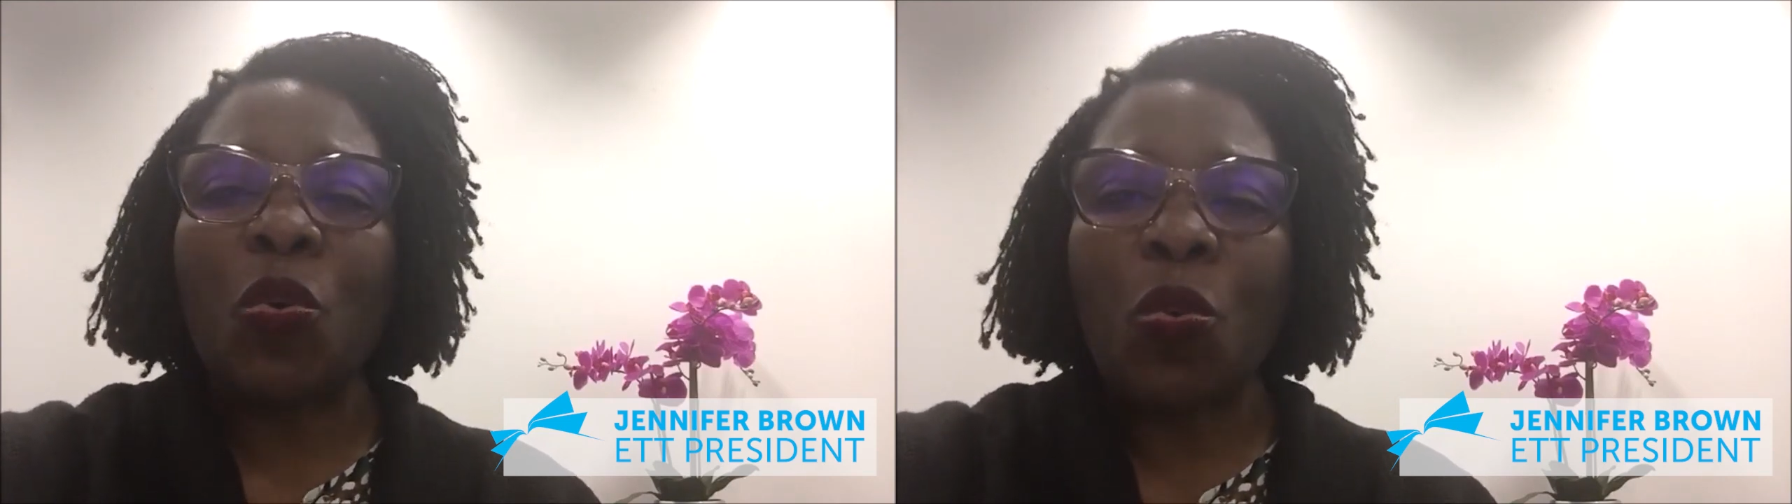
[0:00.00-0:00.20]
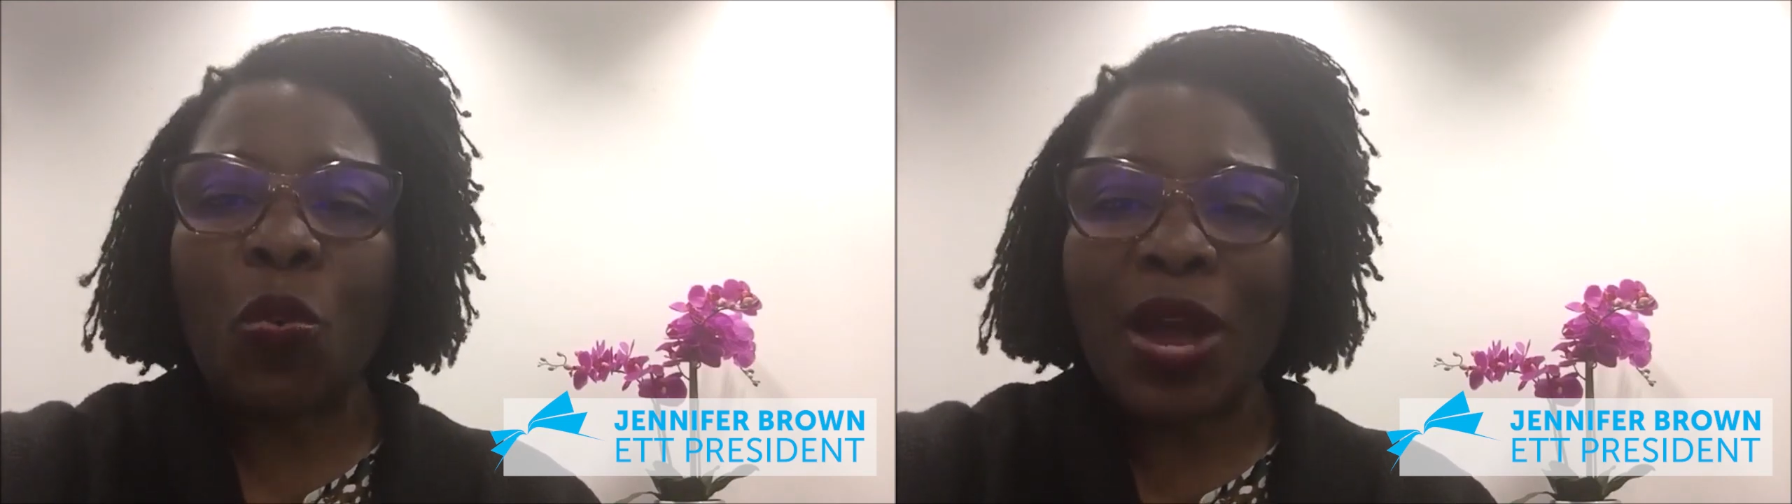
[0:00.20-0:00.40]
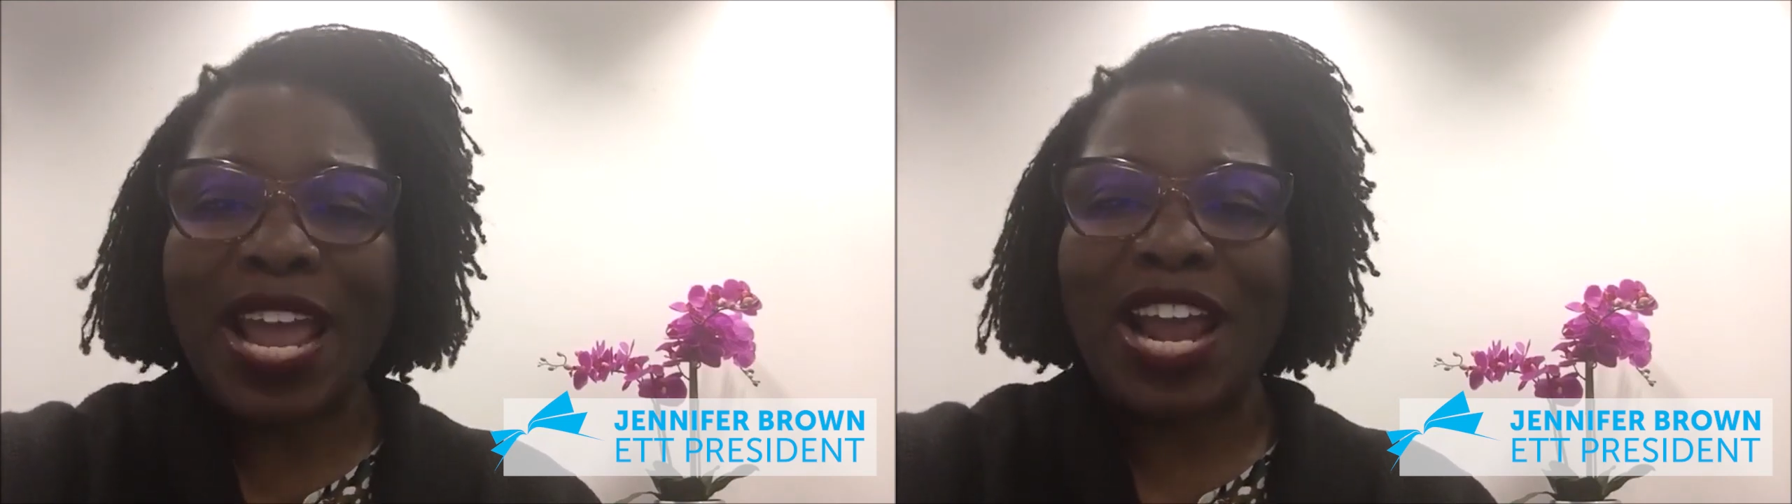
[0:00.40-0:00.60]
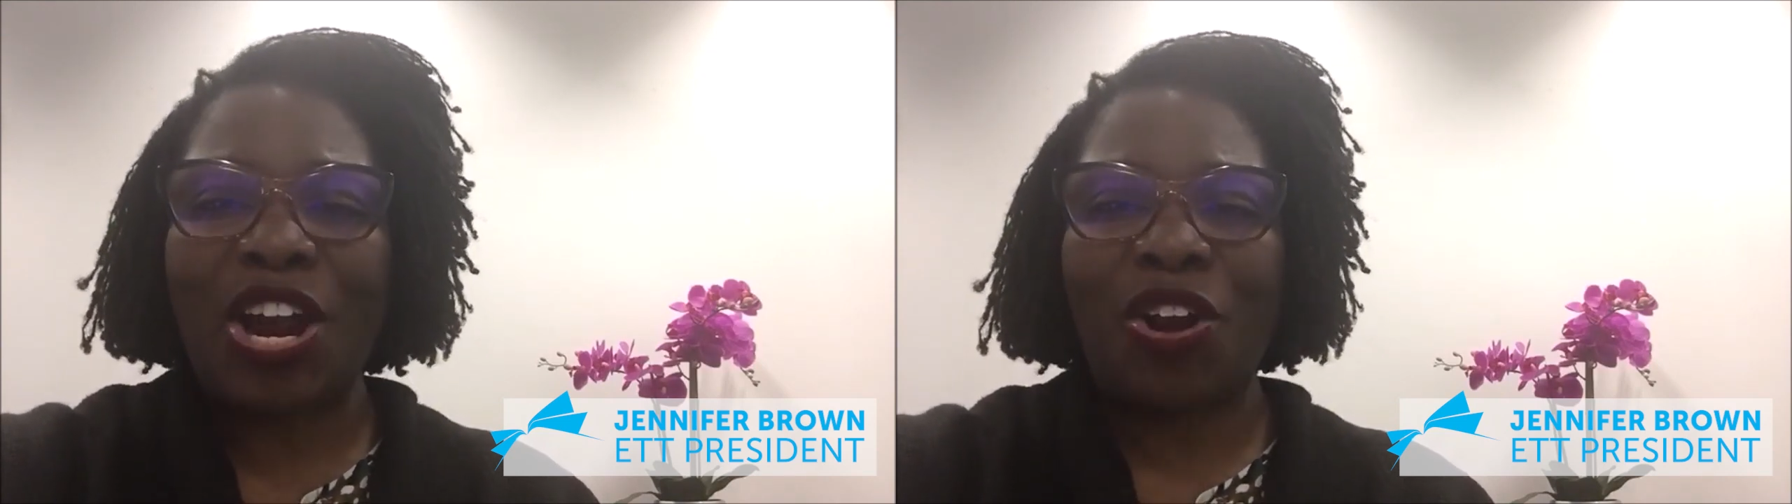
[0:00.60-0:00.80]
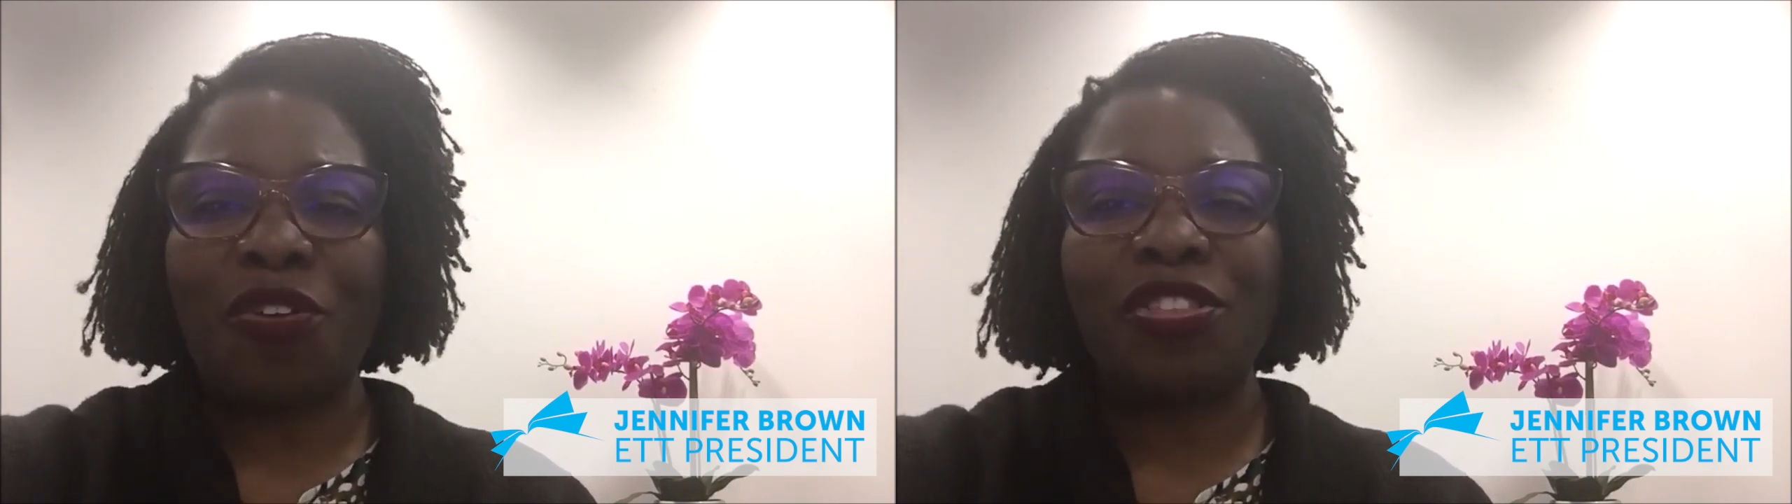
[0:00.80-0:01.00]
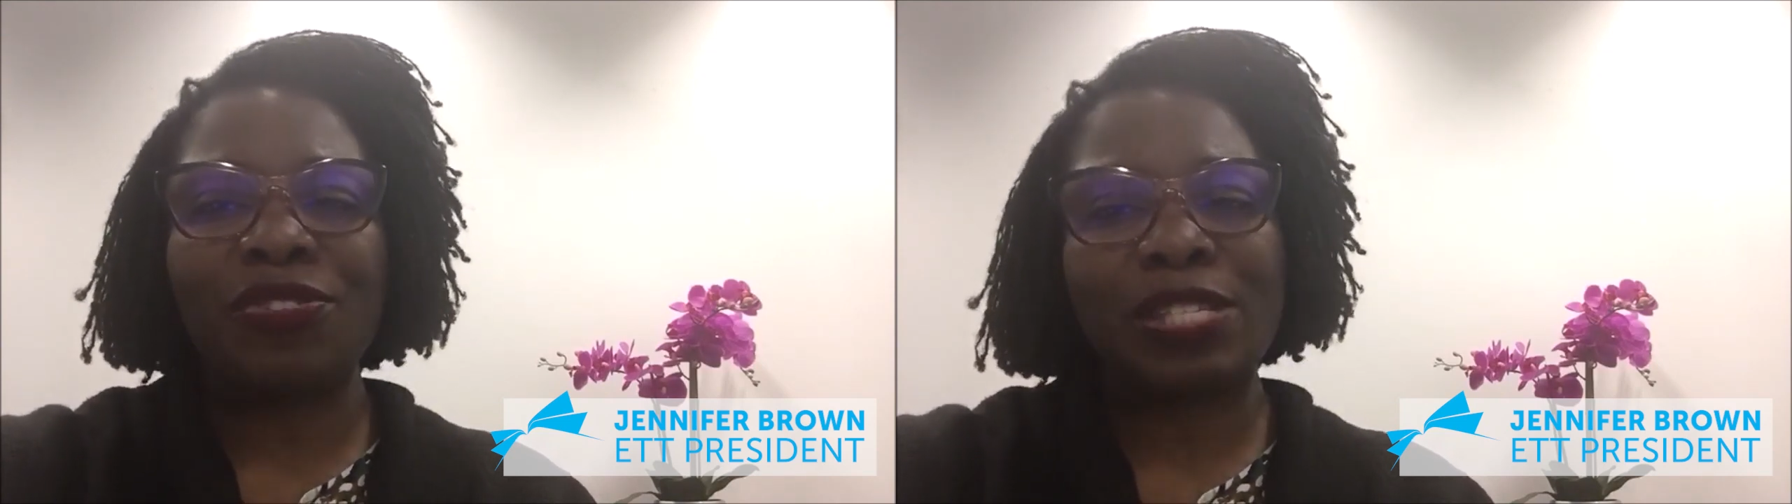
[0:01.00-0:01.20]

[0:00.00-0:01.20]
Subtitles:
where they're